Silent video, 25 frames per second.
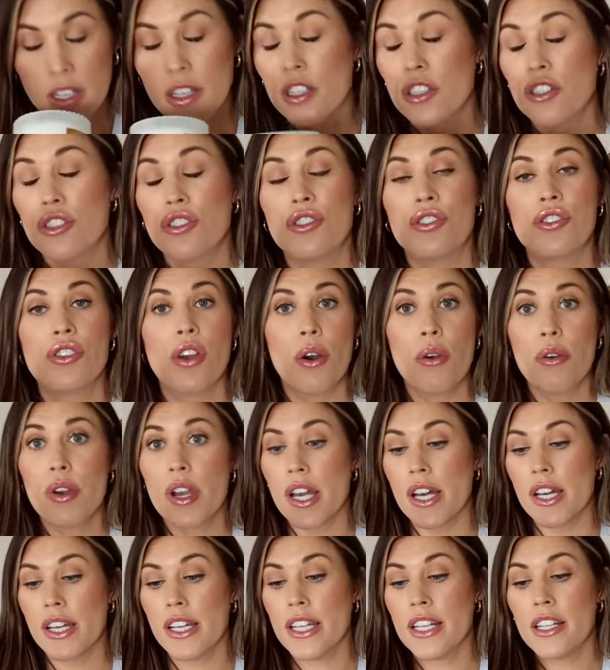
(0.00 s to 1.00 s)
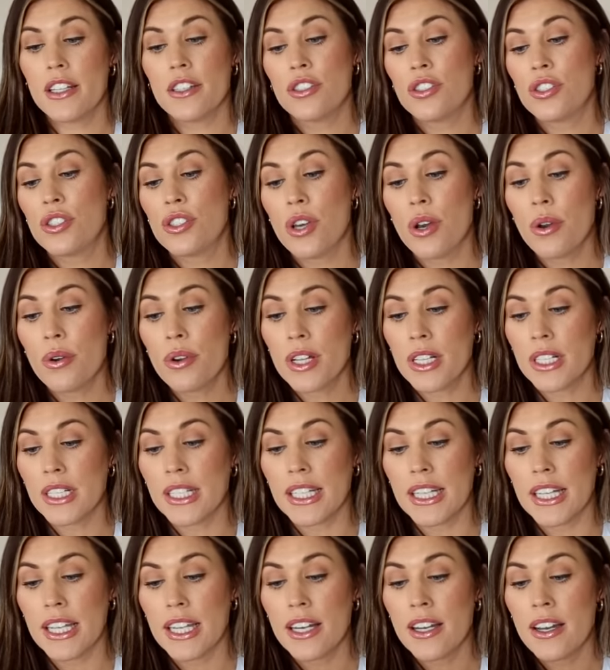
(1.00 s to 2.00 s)
so good, so
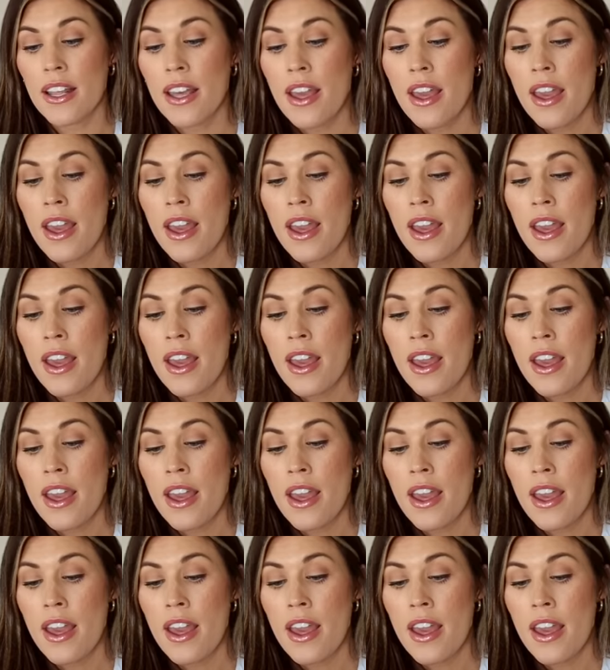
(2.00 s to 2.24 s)
clean.